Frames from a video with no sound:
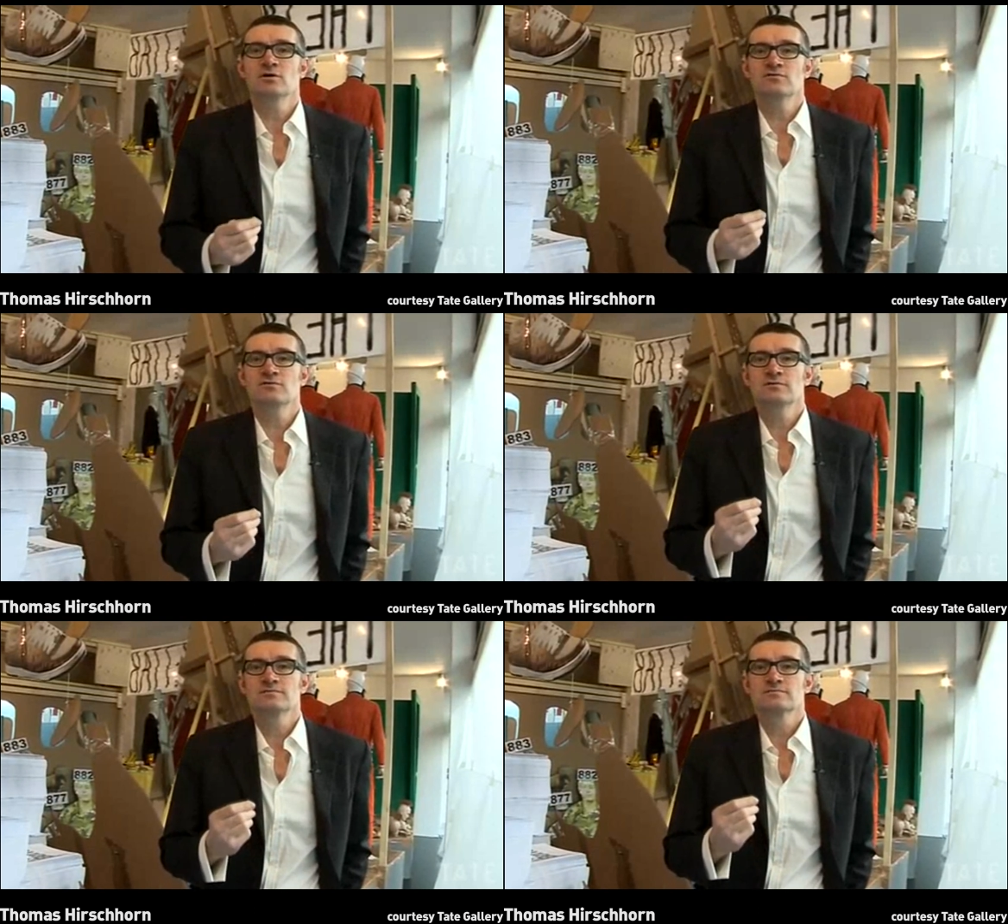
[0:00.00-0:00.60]
of
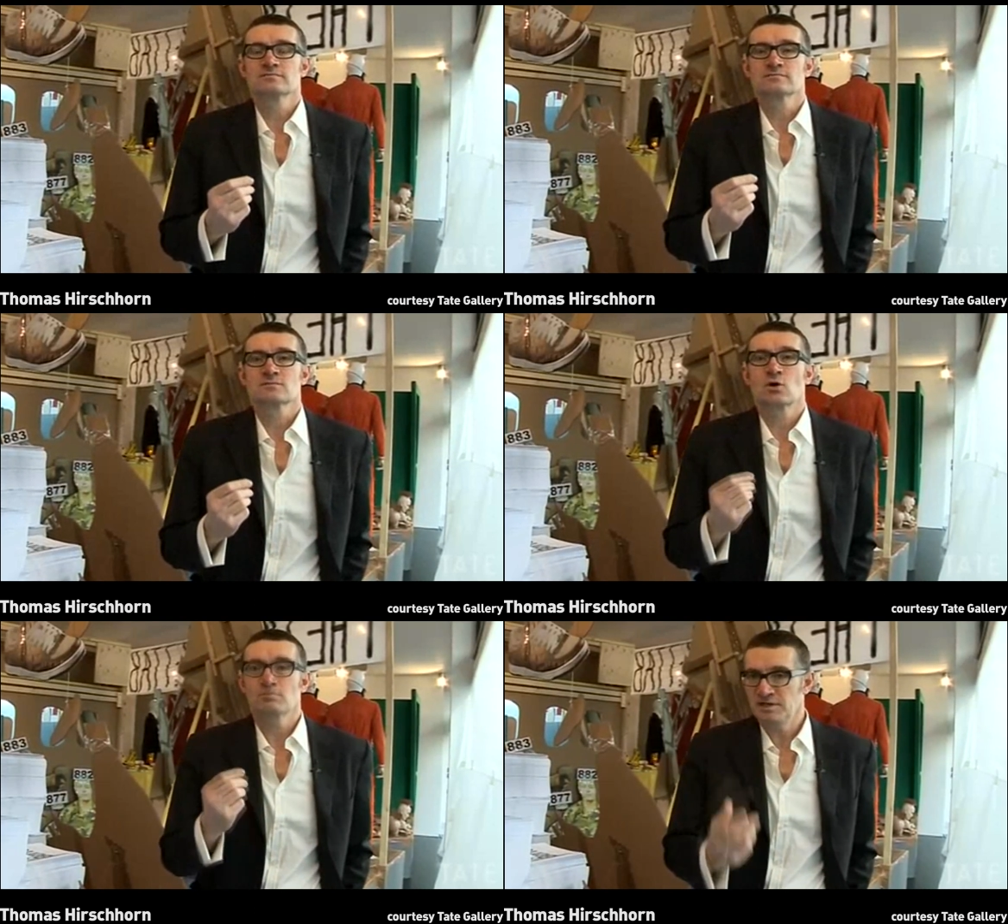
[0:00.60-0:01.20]

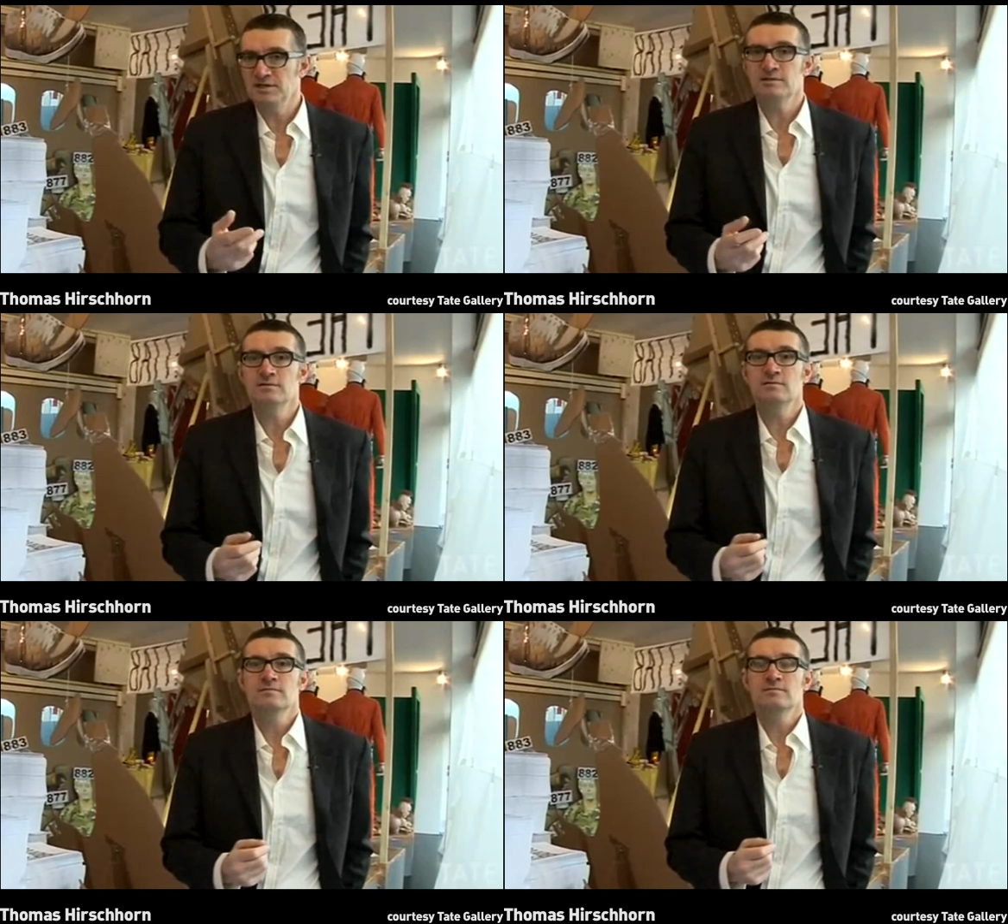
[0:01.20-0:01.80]
opinion,
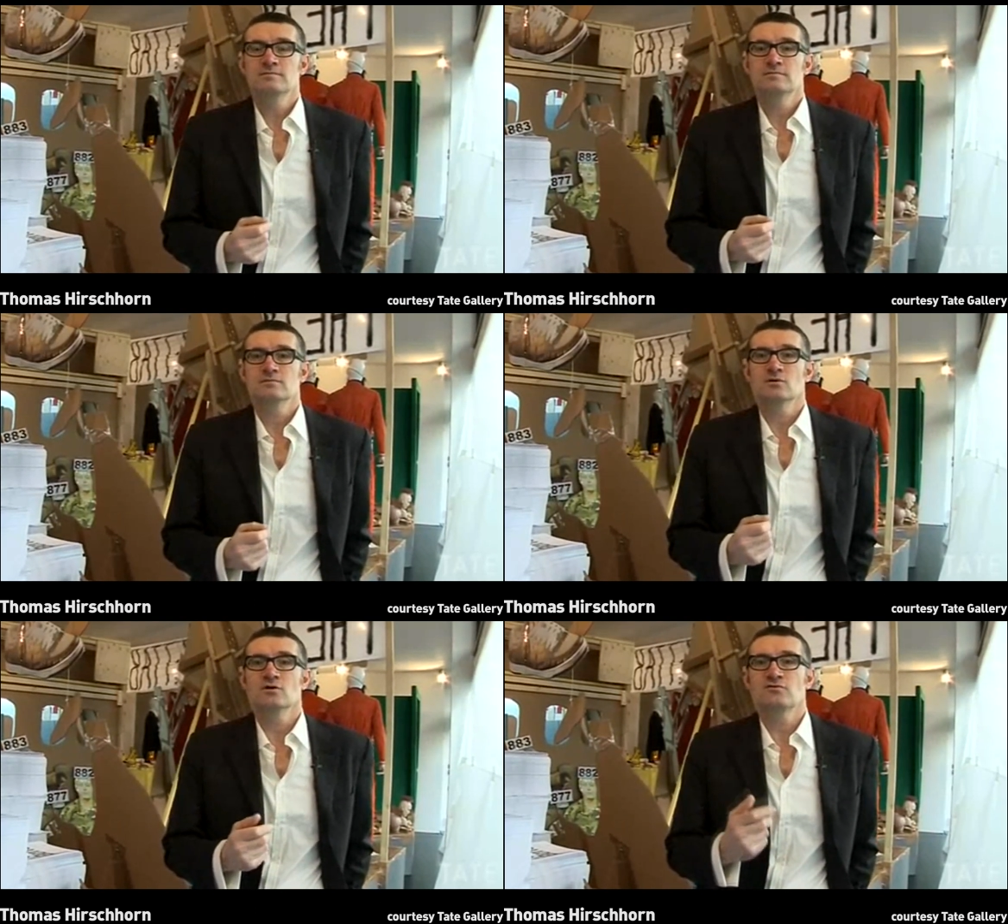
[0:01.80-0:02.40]

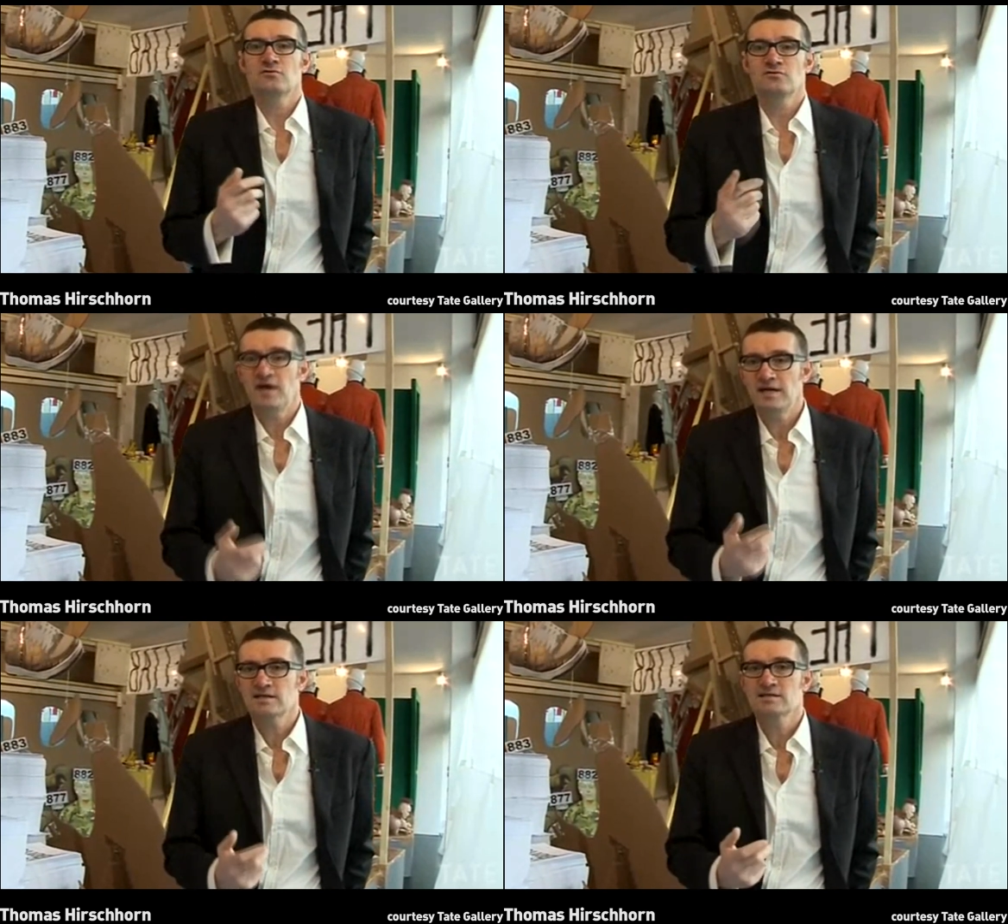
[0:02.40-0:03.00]
of
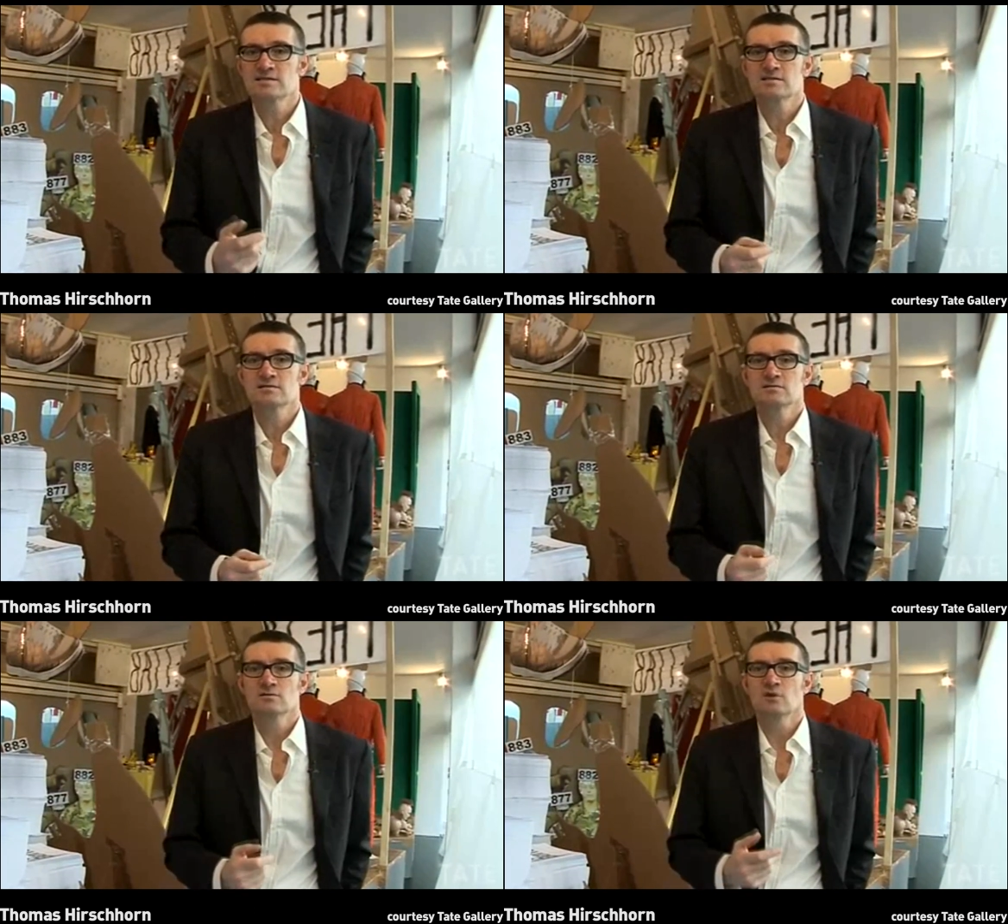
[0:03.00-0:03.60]
facts,
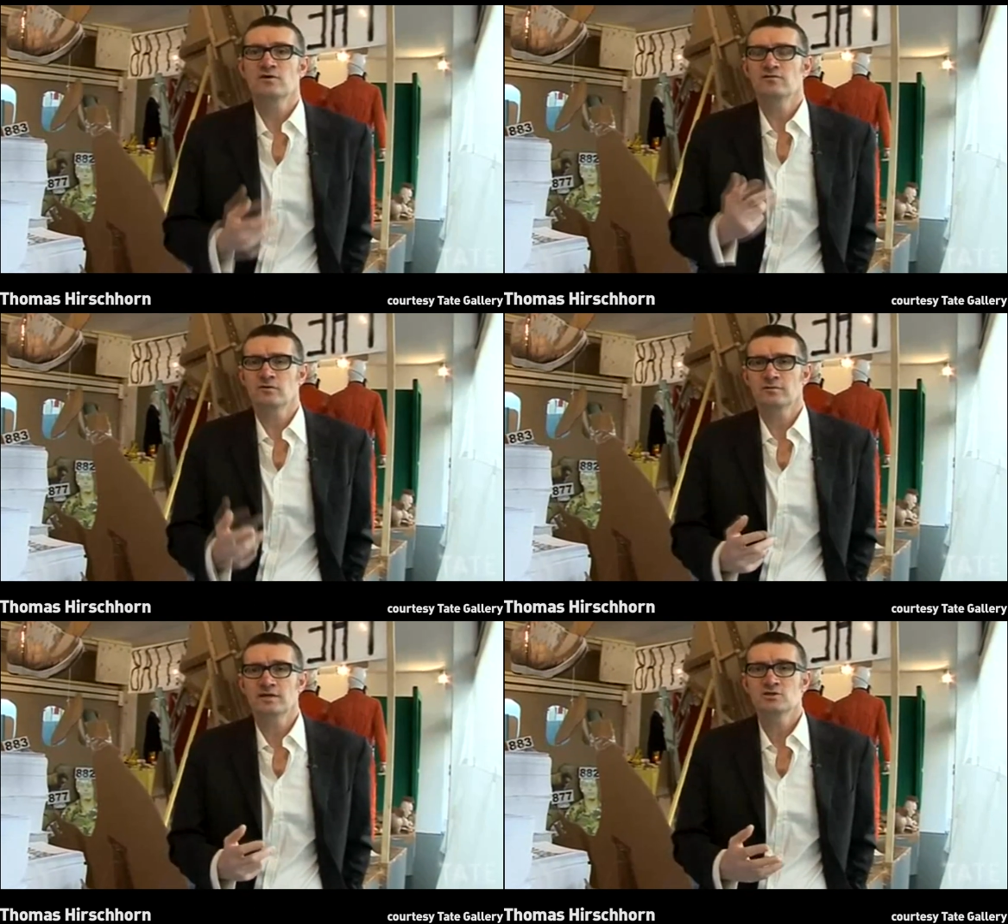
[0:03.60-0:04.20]
of
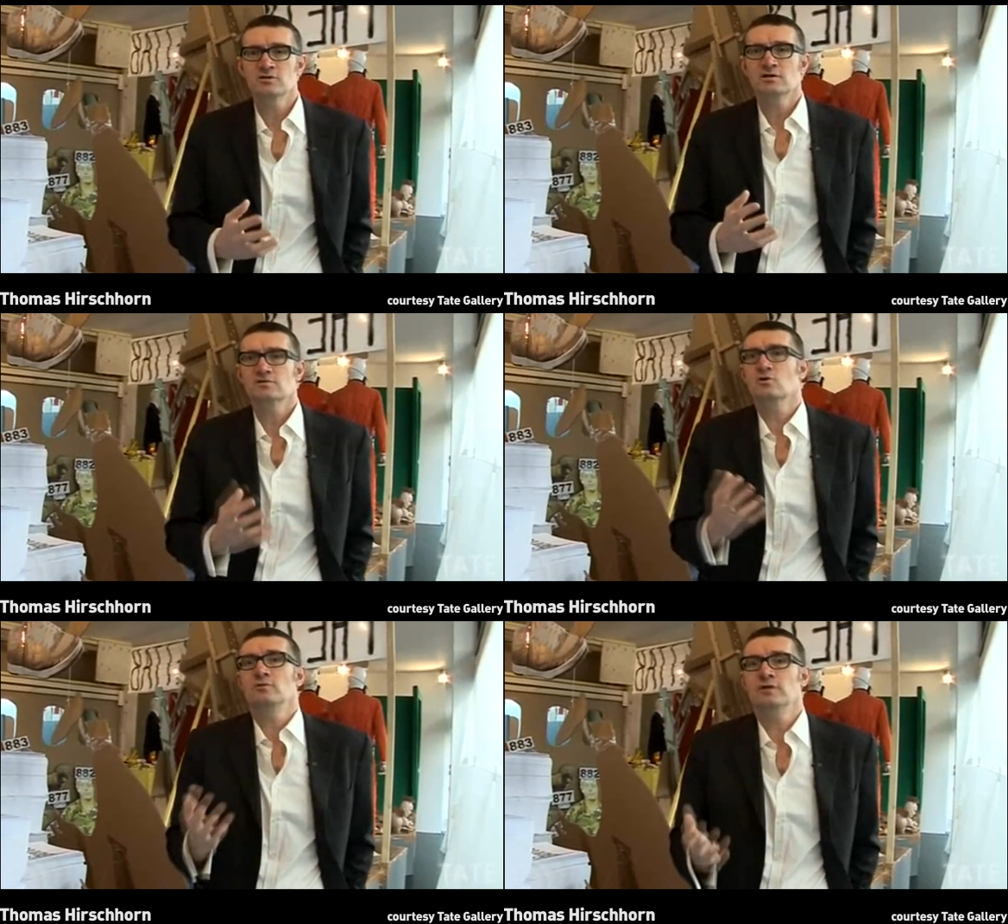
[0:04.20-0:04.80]
information
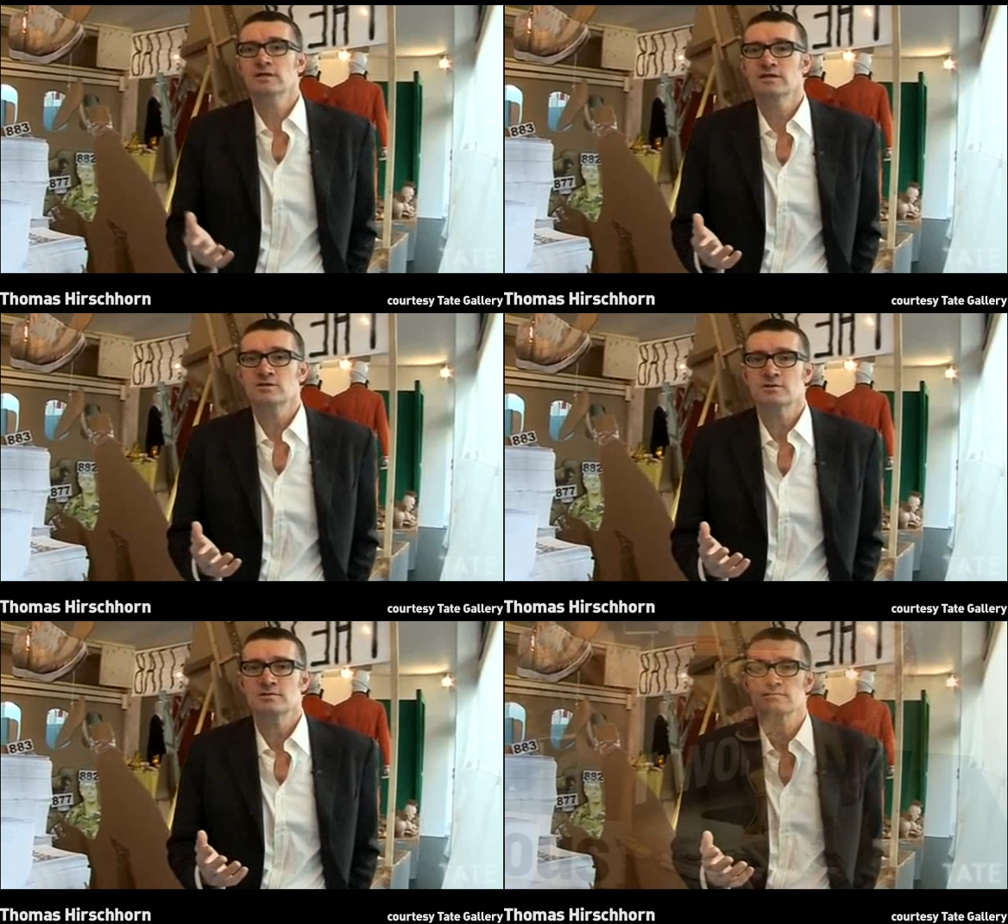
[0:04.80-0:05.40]
and communication.